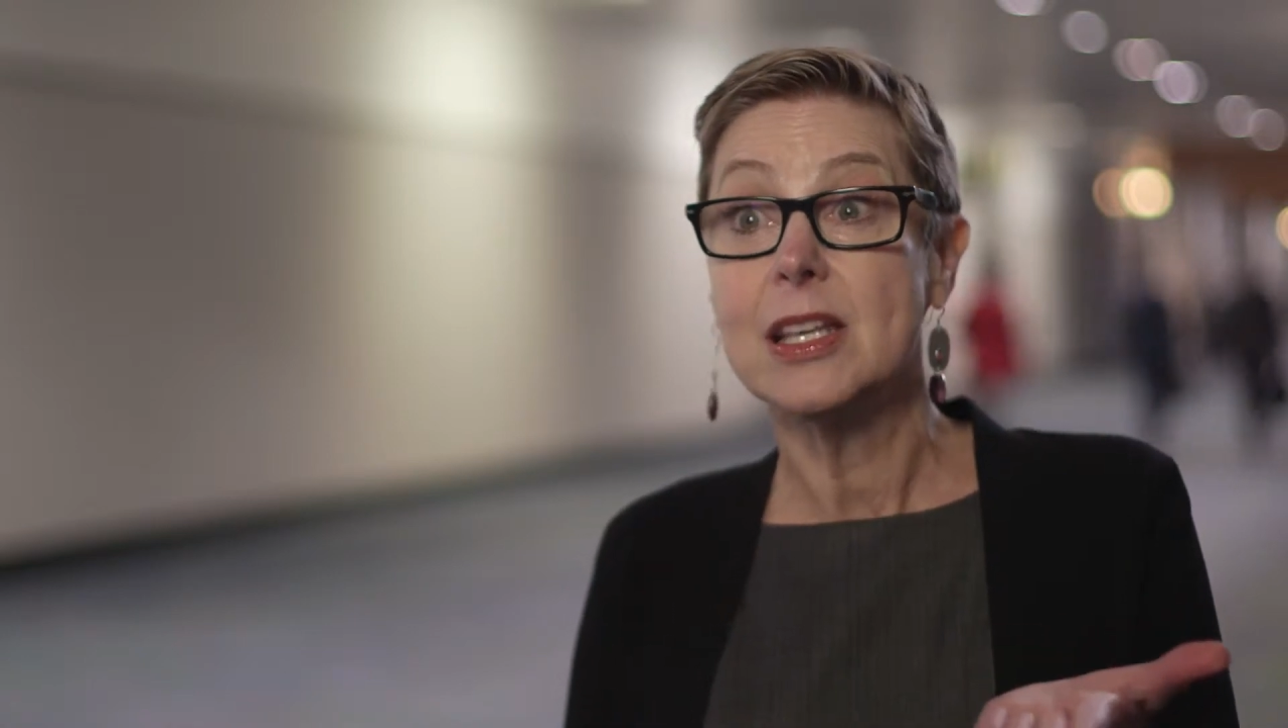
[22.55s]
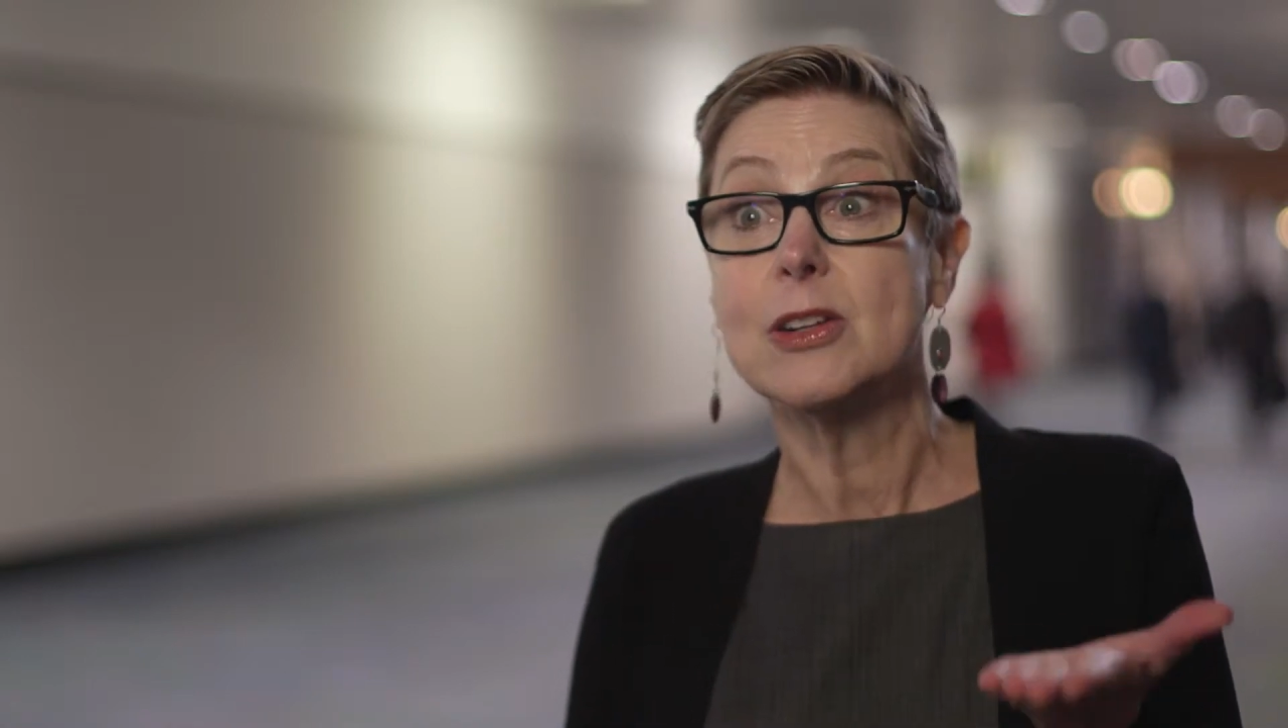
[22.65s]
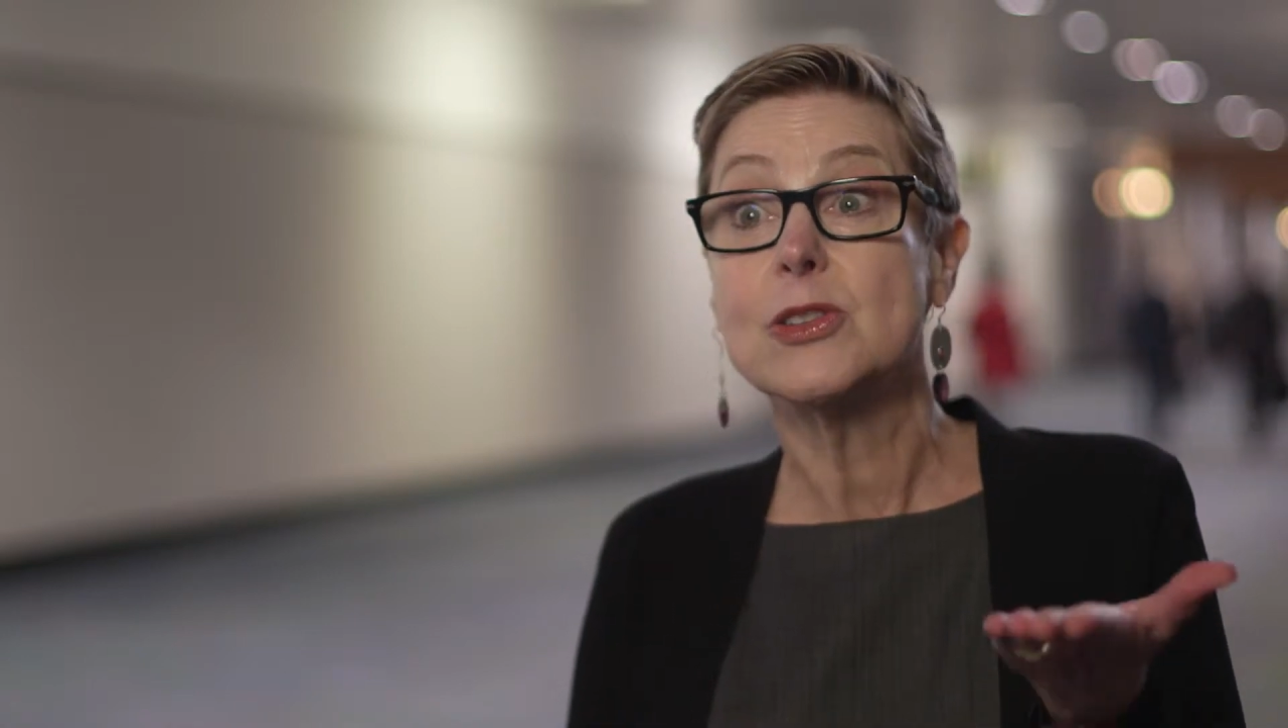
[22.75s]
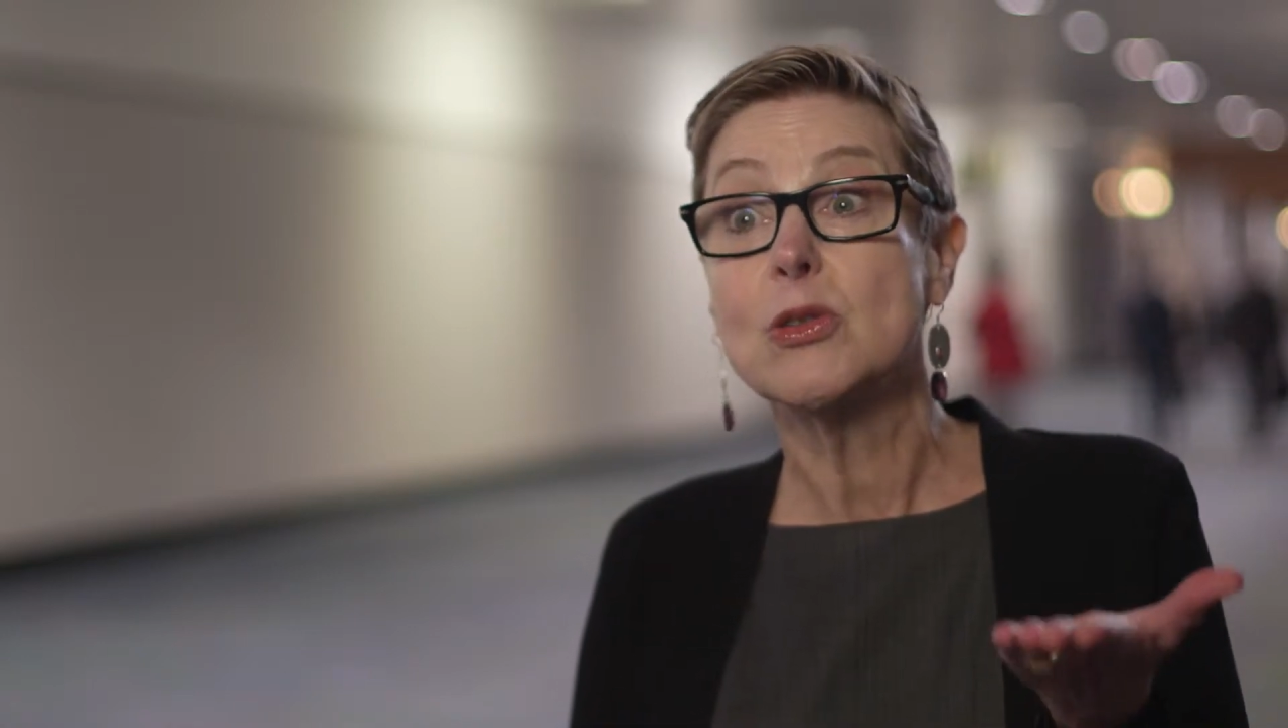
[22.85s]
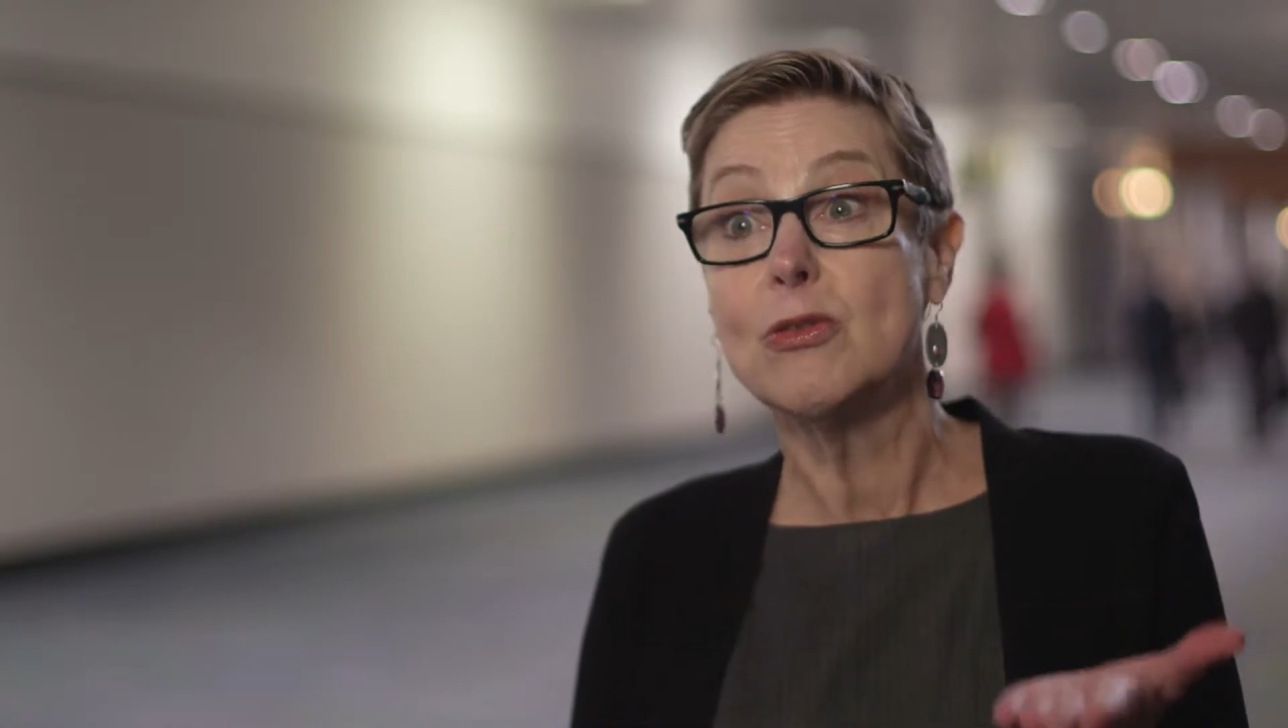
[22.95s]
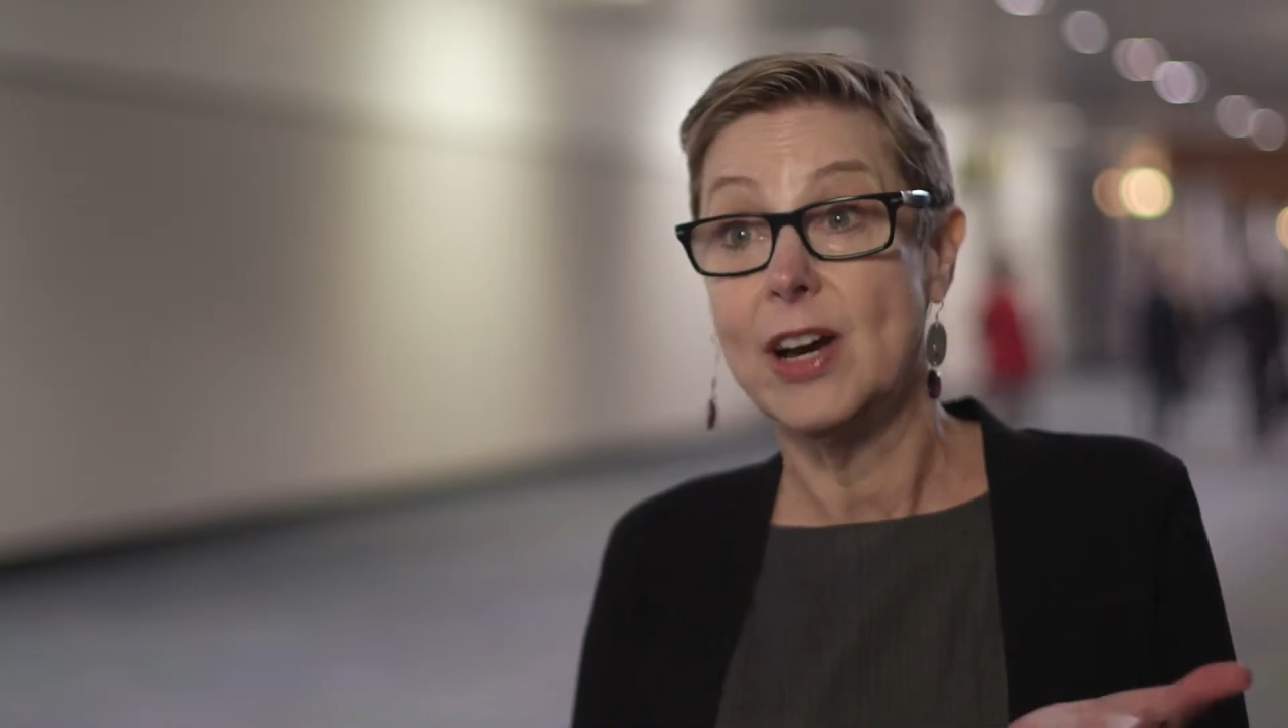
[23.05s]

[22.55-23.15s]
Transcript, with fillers: that are so